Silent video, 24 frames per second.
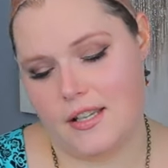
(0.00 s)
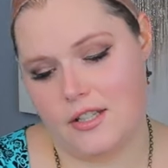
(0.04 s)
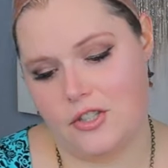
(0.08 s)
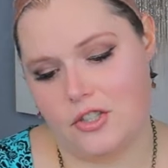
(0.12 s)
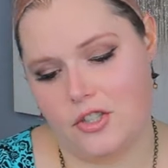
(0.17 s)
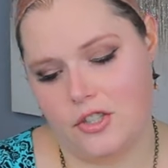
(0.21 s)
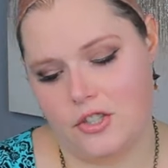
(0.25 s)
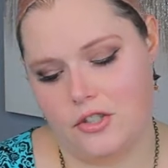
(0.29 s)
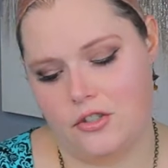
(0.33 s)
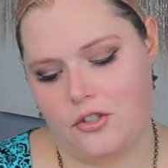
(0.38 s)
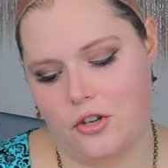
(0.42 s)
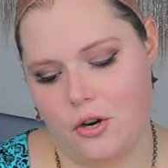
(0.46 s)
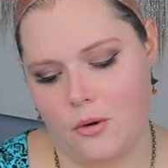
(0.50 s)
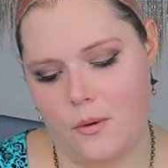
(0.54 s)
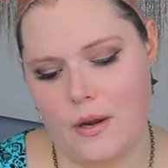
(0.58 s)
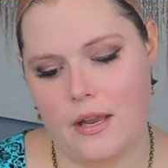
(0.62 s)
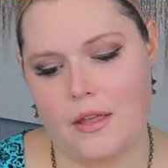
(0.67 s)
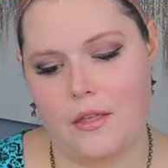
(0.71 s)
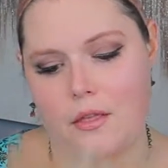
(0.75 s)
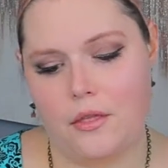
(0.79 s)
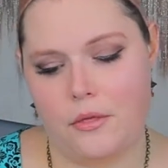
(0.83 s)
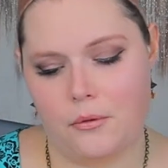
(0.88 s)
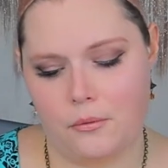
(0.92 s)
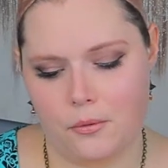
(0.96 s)
actually
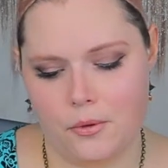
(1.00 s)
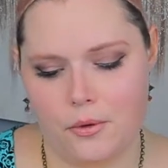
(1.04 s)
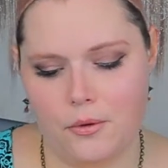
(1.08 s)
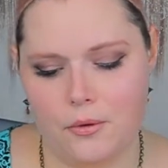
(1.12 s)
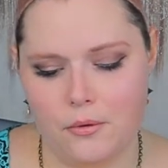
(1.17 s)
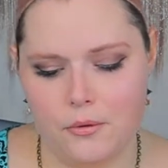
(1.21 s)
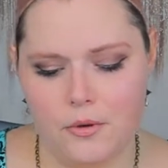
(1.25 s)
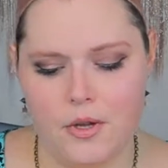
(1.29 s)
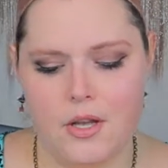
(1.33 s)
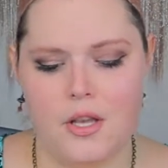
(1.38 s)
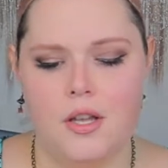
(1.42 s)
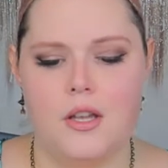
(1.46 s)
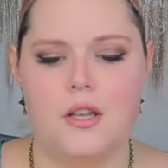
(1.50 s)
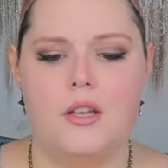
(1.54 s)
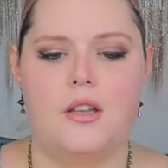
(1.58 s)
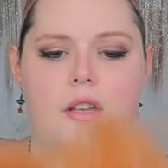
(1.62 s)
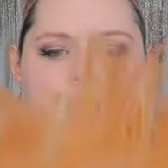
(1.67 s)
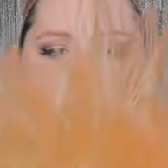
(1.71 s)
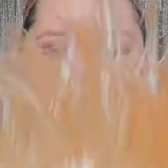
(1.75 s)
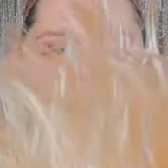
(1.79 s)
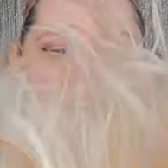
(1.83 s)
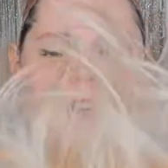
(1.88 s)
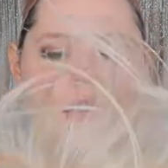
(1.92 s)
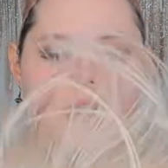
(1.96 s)
showing through
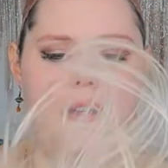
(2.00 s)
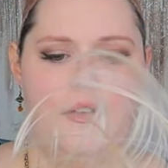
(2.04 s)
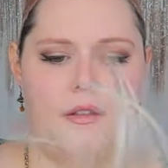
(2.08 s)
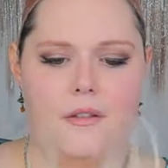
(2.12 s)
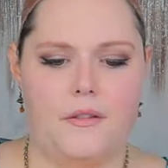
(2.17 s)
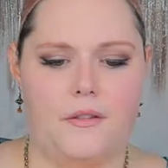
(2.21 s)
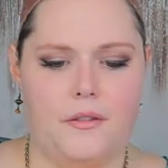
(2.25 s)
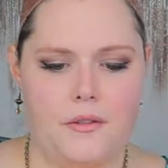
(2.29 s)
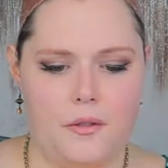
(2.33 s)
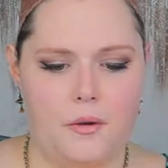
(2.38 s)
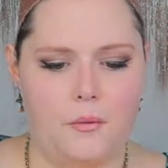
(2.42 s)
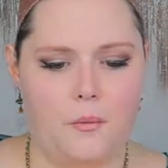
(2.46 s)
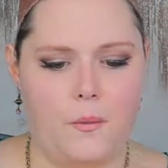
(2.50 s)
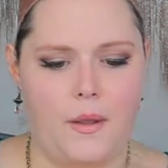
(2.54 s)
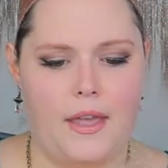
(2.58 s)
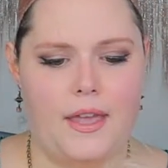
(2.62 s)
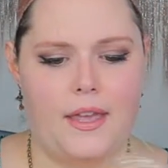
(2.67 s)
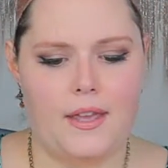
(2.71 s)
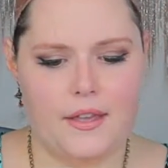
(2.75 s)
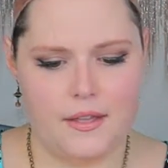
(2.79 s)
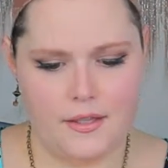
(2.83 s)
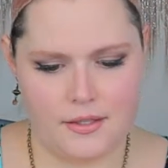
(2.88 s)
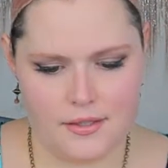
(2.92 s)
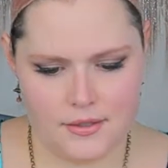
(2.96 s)
uh, the
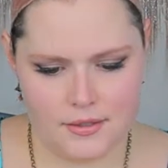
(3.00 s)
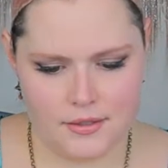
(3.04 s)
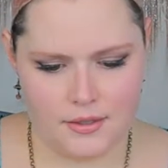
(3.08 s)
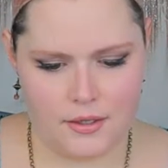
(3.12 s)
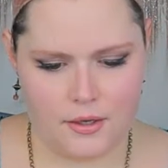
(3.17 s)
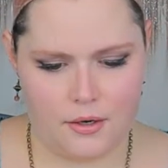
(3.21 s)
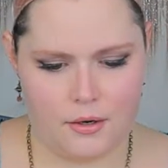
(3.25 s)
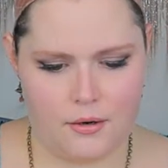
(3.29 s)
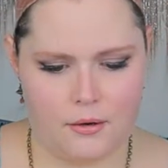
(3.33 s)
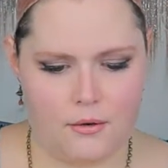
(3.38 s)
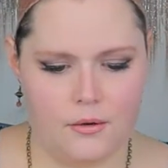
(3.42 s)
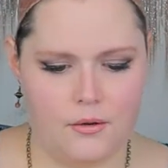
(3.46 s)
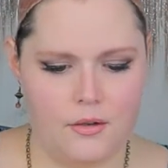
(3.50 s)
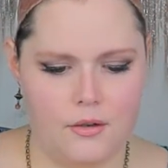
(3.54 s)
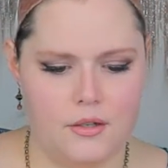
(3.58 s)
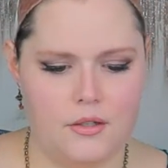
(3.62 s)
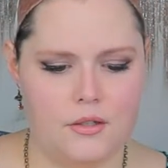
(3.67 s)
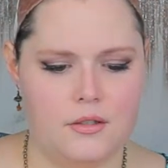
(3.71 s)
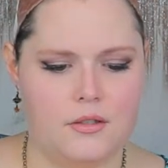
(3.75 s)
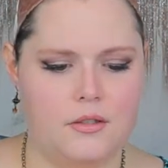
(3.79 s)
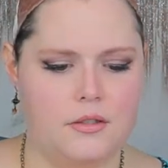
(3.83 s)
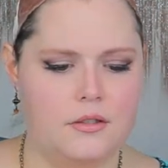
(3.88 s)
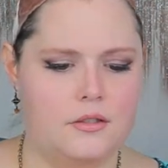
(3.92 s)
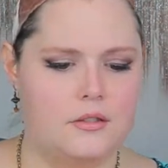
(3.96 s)
wig. So
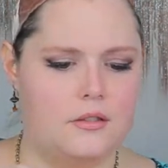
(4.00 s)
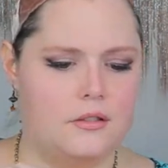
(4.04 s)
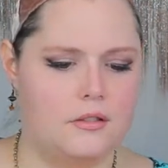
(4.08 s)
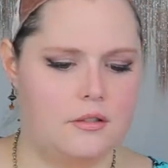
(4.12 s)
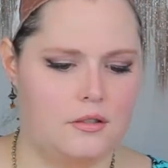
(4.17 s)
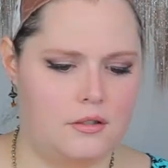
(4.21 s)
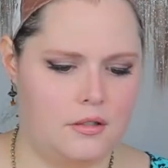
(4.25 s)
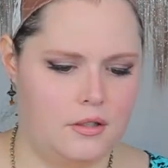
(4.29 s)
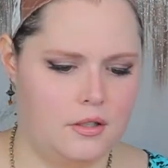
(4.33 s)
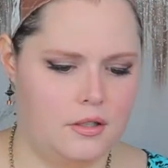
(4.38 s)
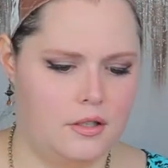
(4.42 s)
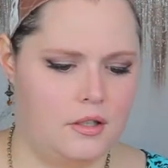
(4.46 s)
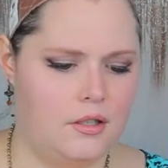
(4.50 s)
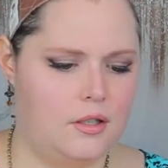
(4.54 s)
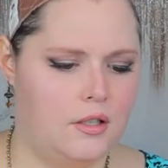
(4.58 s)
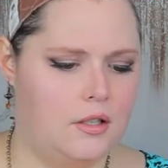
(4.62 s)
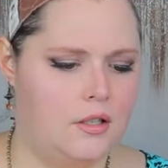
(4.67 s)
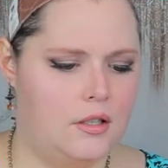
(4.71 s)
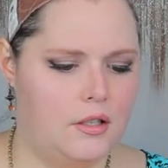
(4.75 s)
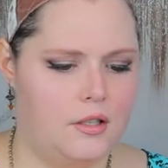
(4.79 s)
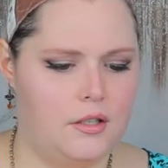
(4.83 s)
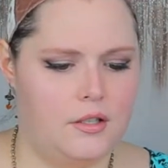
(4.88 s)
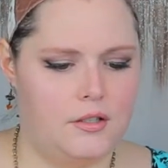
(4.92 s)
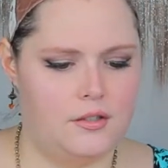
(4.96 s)

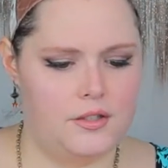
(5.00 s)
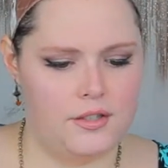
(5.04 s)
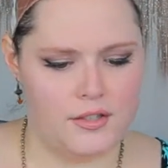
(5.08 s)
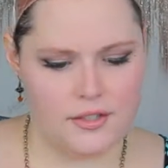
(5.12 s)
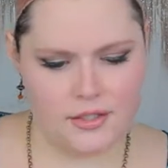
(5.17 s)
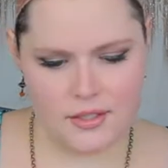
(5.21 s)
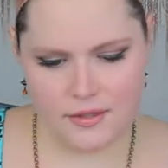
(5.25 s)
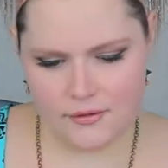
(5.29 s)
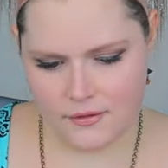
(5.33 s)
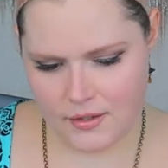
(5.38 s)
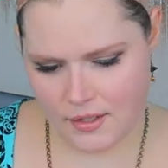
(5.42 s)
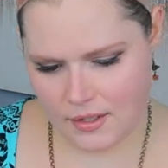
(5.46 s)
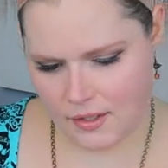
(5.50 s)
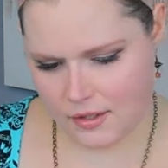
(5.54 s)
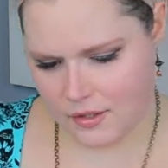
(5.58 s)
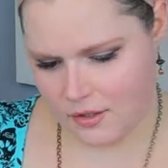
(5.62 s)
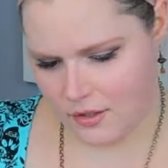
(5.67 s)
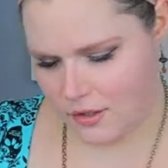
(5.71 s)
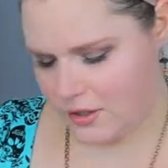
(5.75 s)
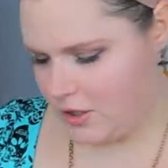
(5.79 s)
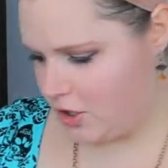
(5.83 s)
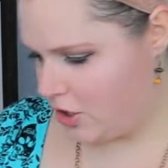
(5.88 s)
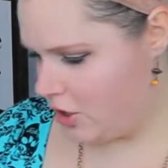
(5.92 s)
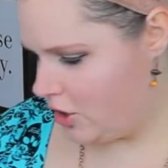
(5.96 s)
just give that a
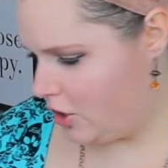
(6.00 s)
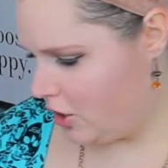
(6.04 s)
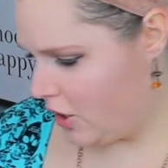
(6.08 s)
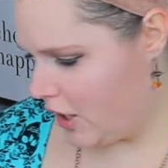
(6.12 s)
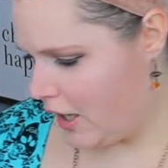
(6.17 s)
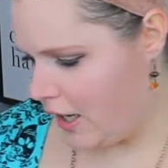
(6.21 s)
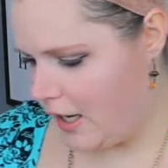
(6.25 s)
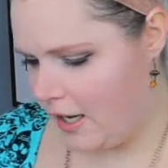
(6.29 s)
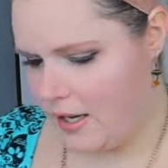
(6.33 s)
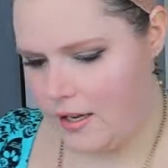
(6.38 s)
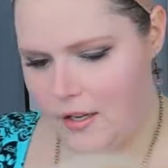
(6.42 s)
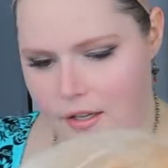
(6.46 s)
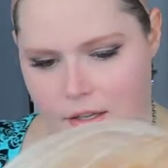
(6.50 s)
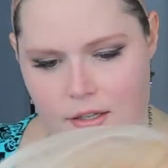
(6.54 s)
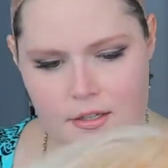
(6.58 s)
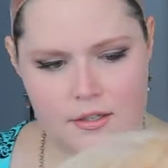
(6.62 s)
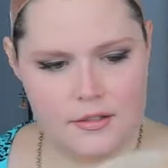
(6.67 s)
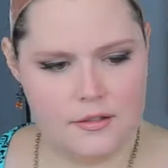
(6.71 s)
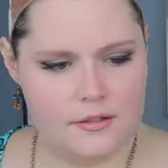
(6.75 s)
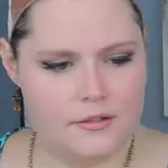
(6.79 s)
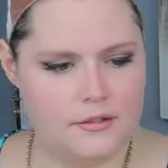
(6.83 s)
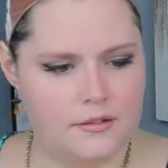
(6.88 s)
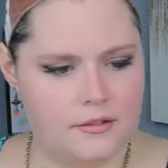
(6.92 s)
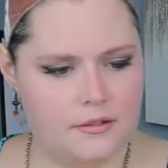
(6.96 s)
good shake
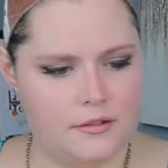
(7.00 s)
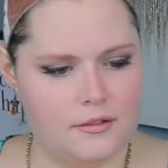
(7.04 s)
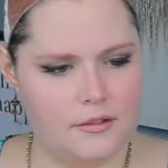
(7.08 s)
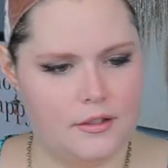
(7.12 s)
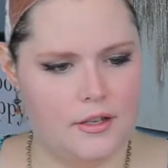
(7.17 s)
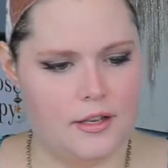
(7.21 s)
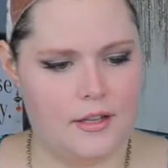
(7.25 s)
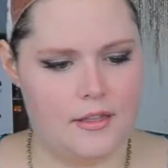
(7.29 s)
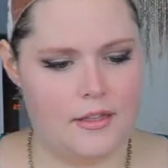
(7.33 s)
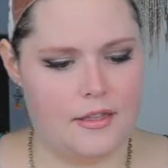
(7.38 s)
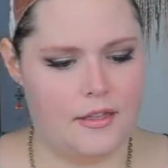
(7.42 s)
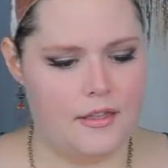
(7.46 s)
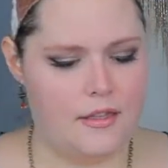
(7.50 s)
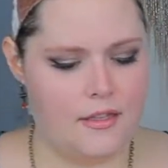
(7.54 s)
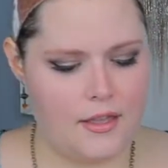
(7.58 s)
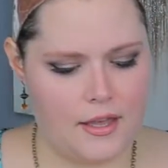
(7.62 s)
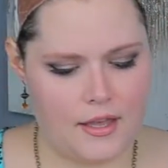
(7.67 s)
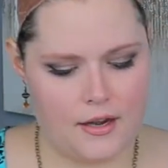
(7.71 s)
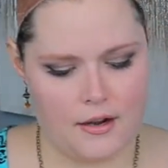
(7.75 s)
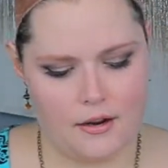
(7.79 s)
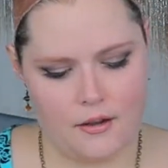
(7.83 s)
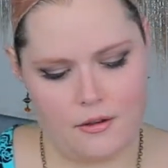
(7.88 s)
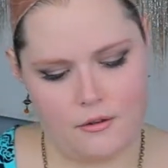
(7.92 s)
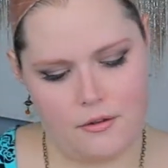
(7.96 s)
and
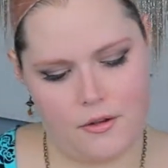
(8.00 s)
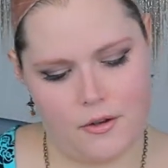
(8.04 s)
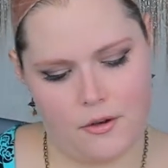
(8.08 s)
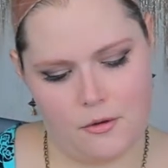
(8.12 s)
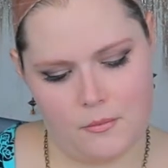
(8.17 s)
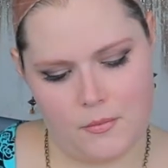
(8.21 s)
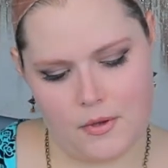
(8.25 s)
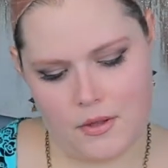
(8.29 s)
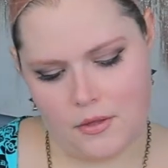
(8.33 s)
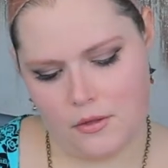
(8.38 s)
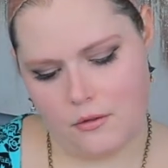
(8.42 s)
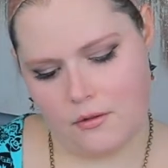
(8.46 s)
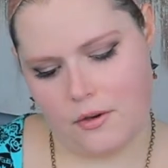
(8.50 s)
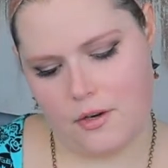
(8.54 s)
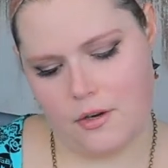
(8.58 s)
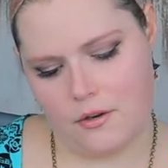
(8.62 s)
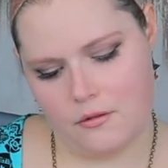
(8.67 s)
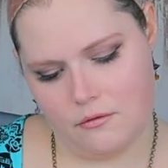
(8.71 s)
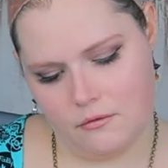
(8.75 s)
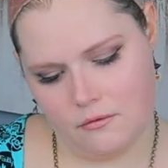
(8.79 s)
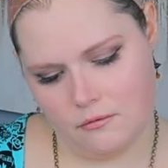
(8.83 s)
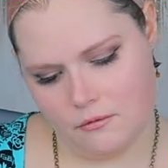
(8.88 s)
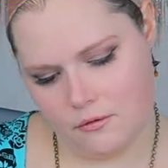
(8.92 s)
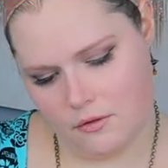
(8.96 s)
then I'll comb it
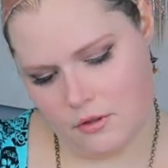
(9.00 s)
through.